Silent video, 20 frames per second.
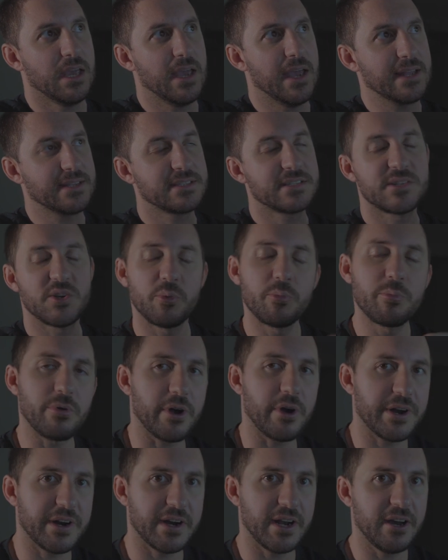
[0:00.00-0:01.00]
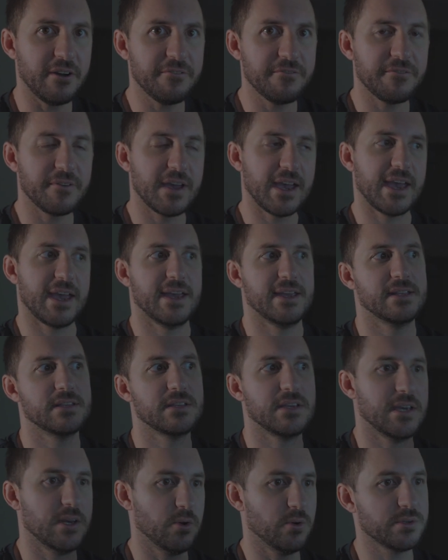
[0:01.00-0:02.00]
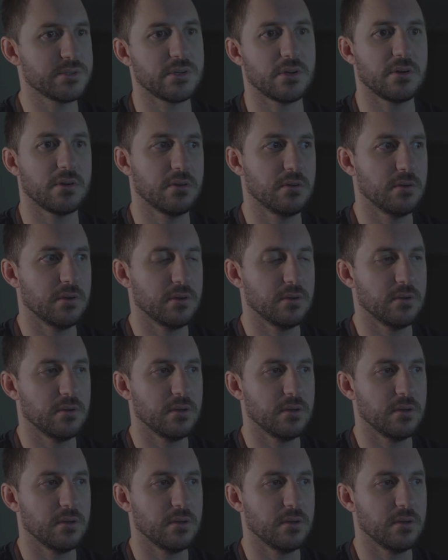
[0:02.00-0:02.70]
it's still bright enough, and it also,